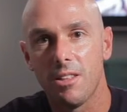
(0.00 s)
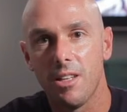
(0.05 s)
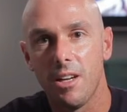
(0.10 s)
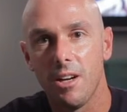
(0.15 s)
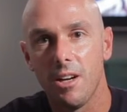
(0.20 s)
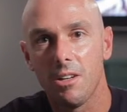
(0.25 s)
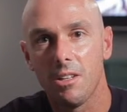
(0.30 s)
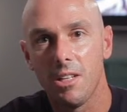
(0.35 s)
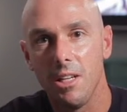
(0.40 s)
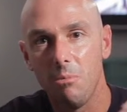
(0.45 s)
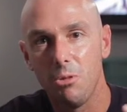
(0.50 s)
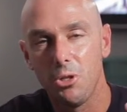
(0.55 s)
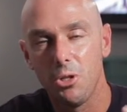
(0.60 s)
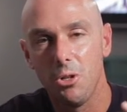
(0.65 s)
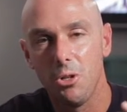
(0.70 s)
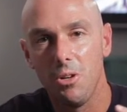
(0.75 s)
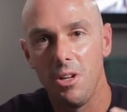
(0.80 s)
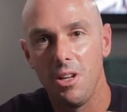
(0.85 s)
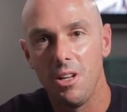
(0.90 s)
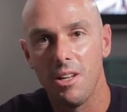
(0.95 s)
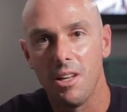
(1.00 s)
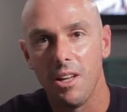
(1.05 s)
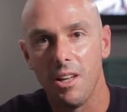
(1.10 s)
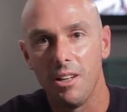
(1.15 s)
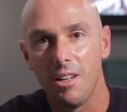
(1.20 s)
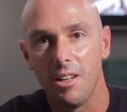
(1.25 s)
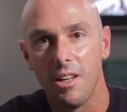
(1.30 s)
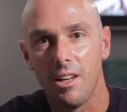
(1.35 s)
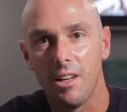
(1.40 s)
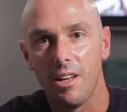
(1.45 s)
there, keep shooting
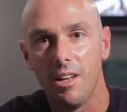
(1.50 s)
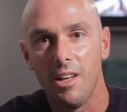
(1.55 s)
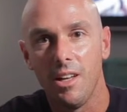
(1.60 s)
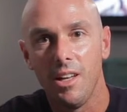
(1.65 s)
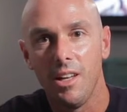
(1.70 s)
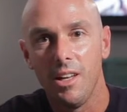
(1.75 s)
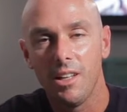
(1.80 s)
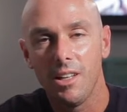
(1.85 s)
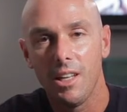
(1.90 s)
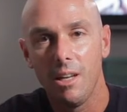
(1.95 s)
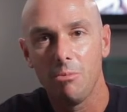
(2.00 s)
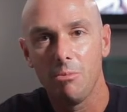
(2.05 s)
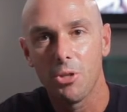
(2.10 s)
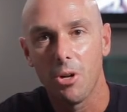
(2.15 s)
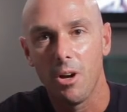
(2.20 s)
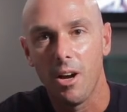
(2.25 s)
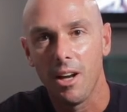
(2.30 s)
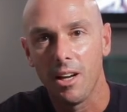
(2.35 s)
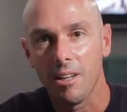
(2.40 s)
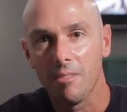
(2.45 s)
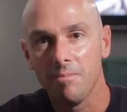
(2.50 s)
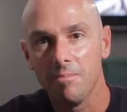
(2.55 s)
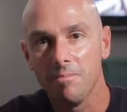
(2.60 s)
and uh, keep trying.